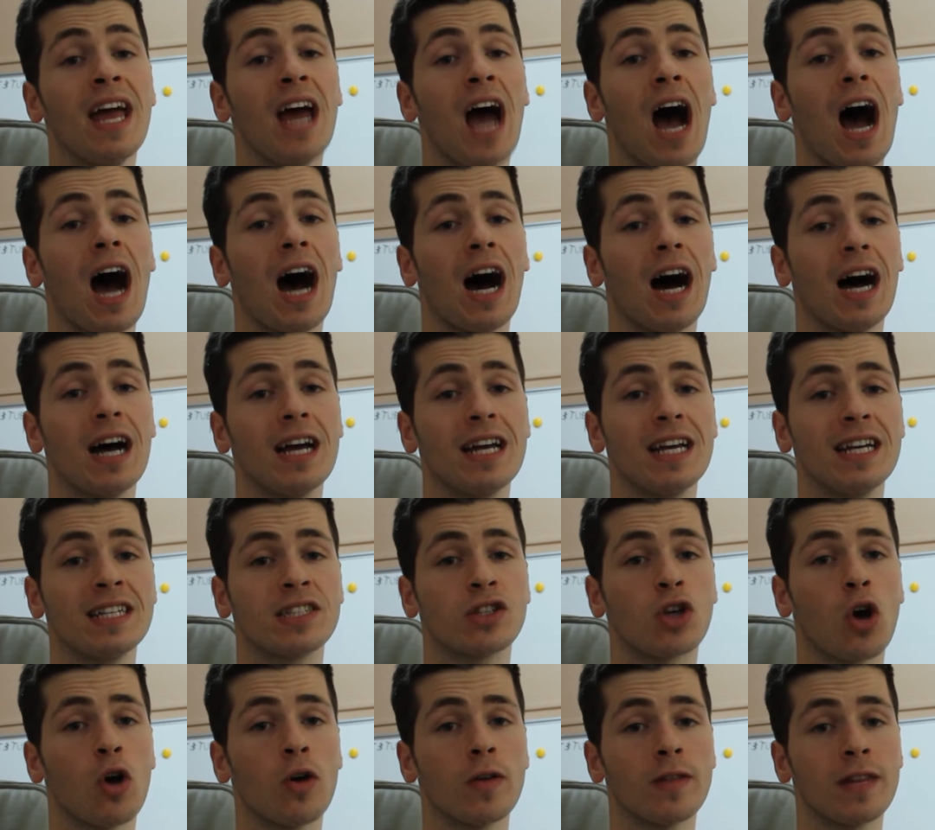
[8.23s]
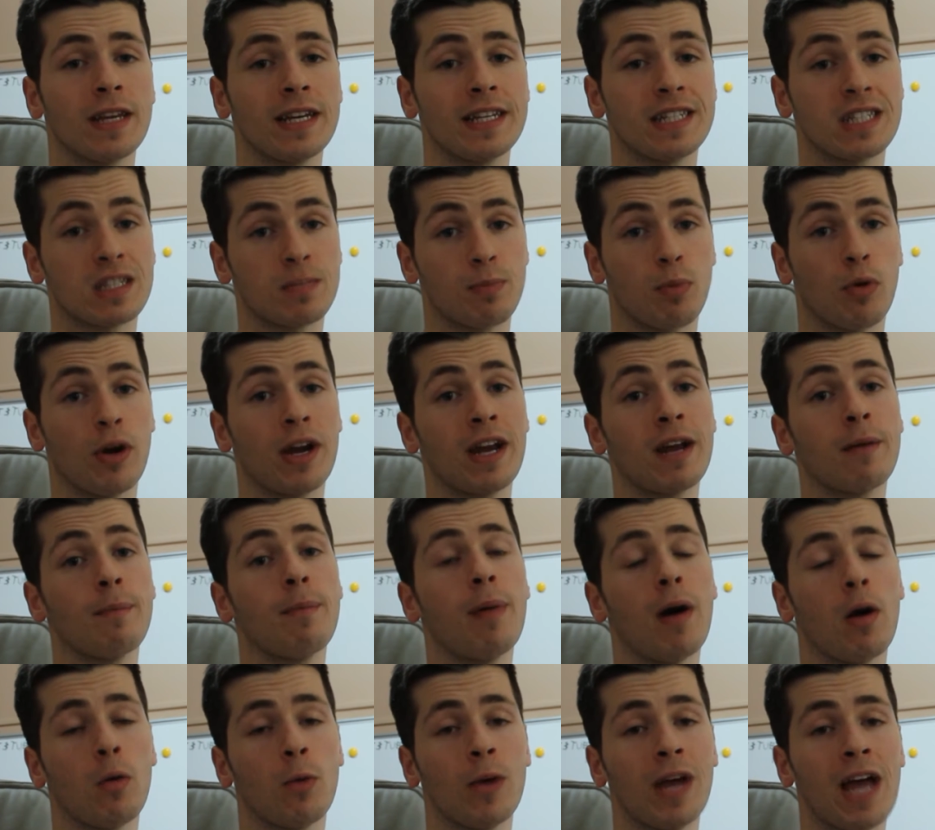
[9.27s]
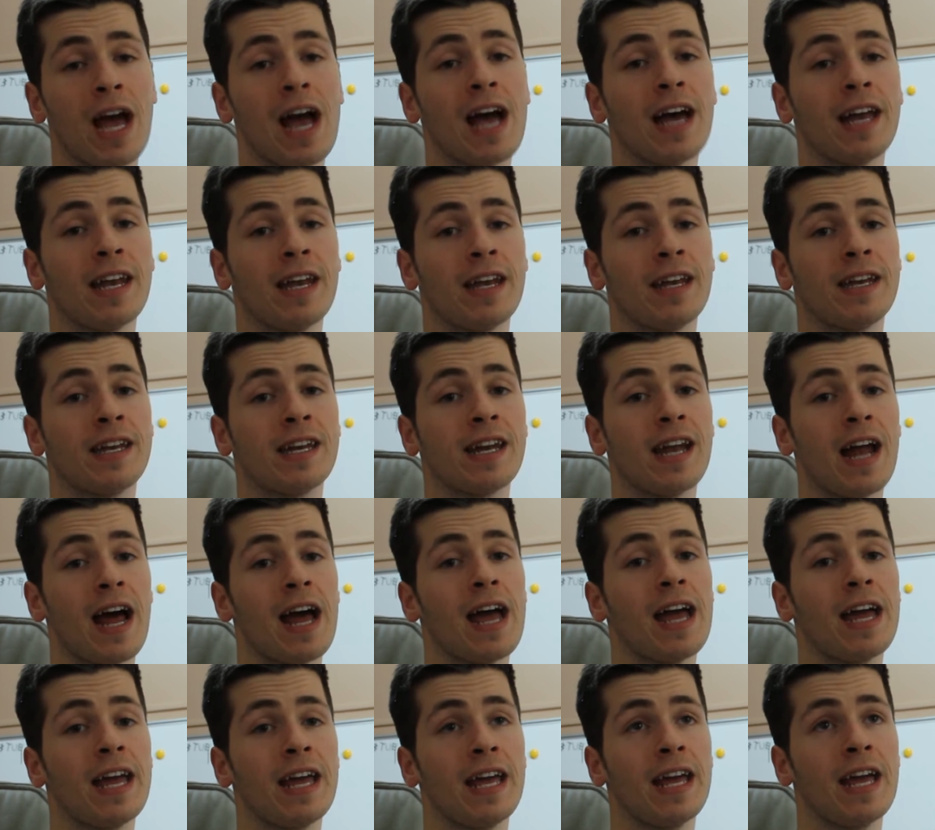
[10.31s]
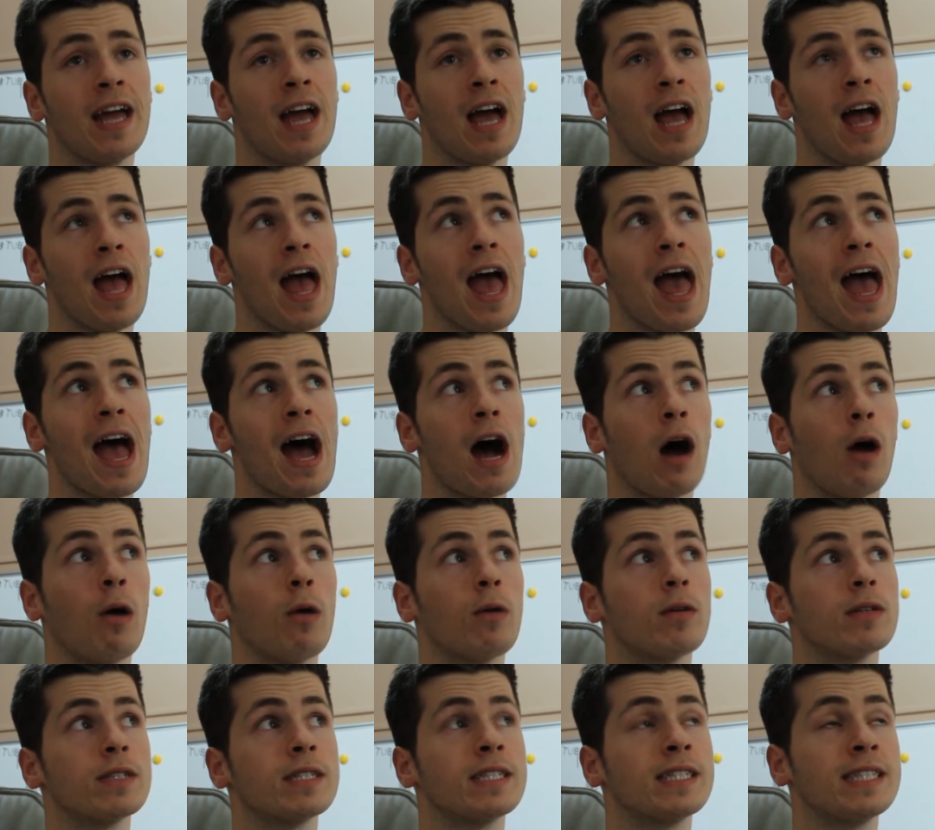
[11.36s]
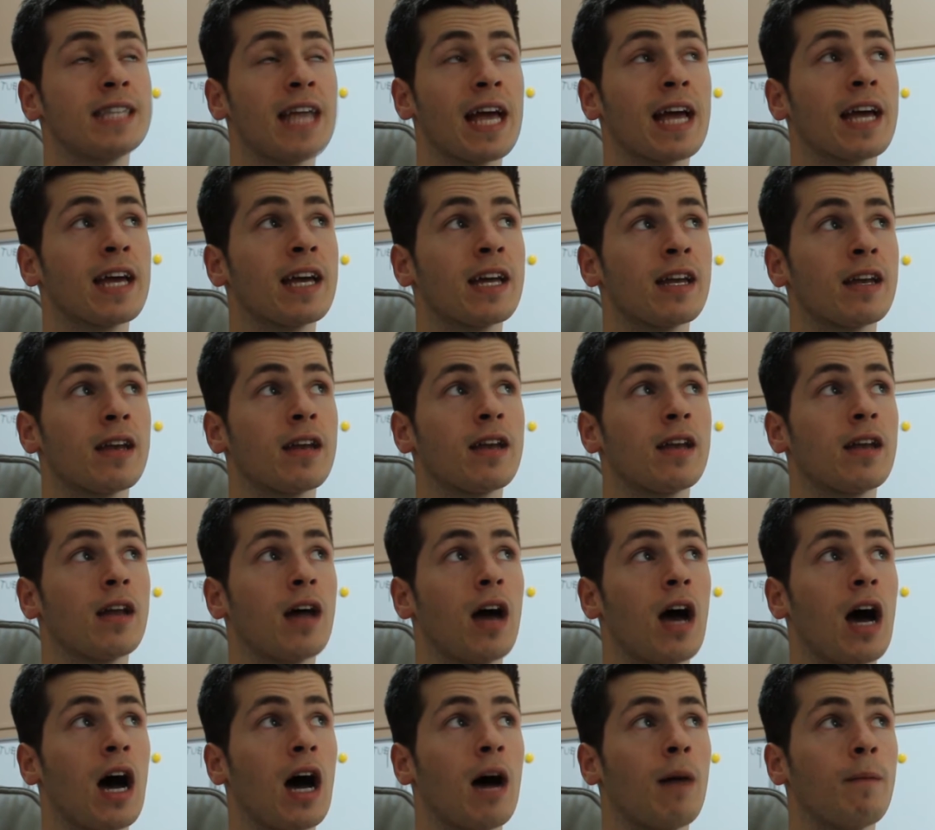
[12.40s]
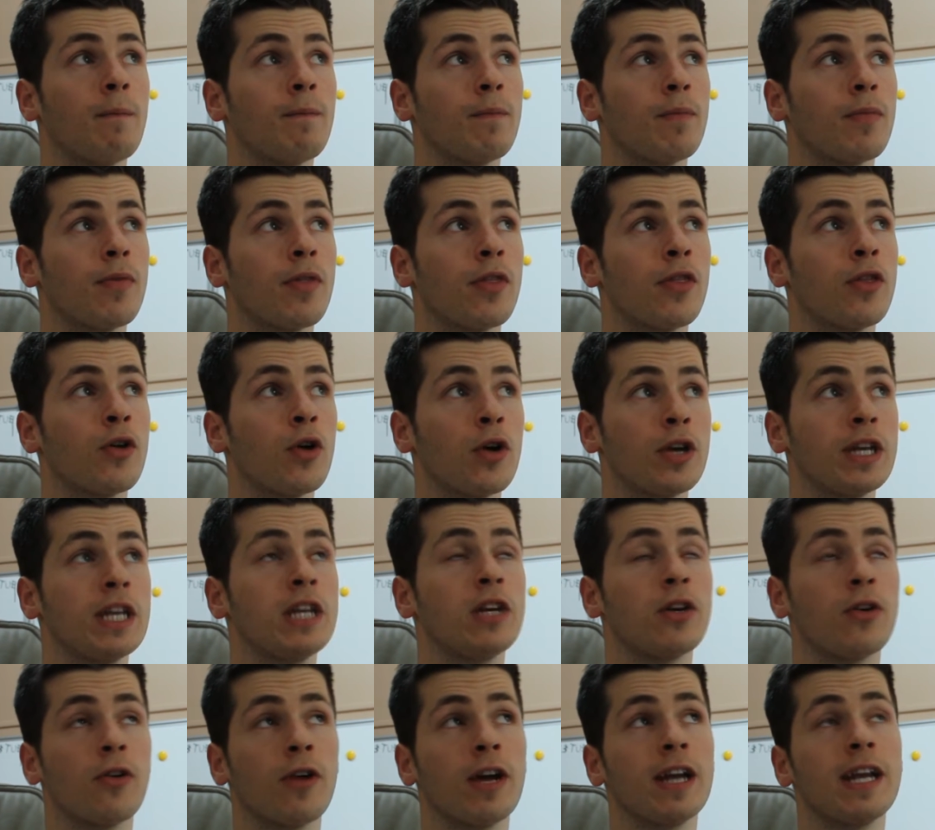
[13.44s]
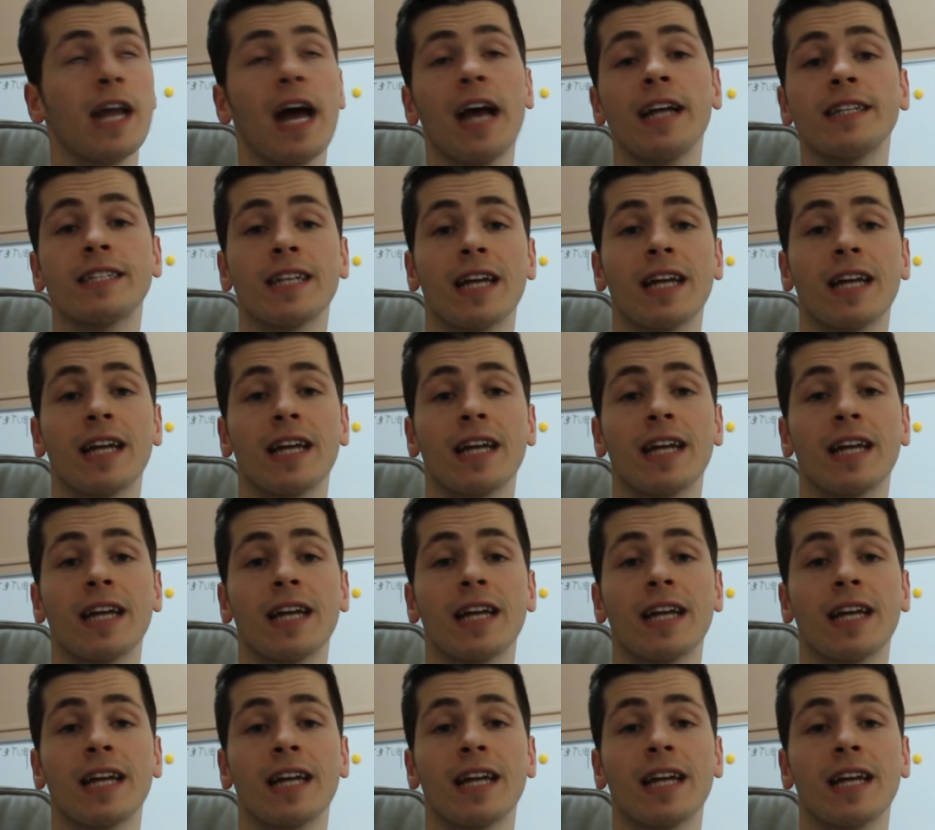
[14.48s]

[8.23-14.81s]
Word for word: Uh, it's only spring, but we had today our second um, thirty degree day.